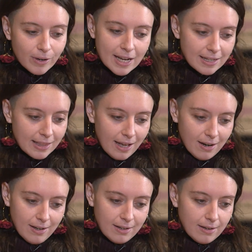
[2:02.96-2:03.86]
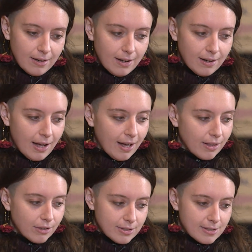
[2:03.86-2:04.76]
created that on
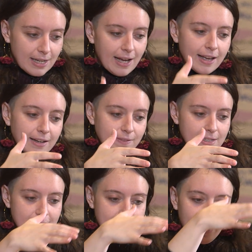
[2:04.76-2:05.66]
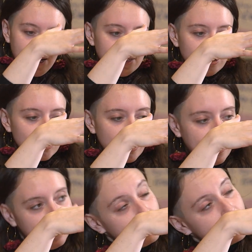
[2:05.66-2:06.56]
either side of the stage.
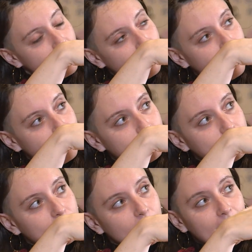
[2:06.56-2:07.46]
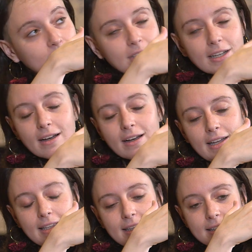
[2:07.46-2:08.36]
And actually
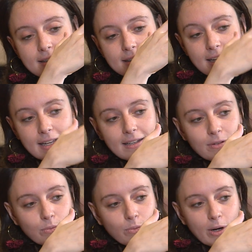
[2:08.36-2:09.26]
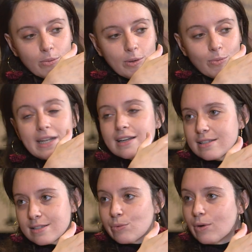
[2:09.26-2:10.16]
in the scene where we
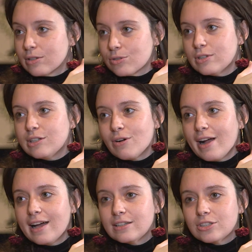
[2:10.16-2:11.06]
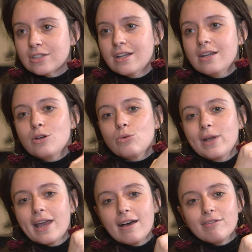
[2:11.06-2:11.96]
witness the Wall Street crash,
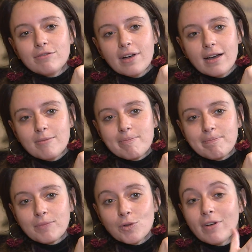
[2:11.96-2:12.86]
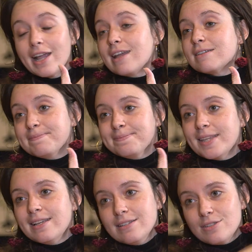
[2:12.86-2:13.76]
we have rain.
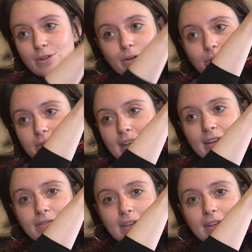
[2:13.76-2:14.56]
So they've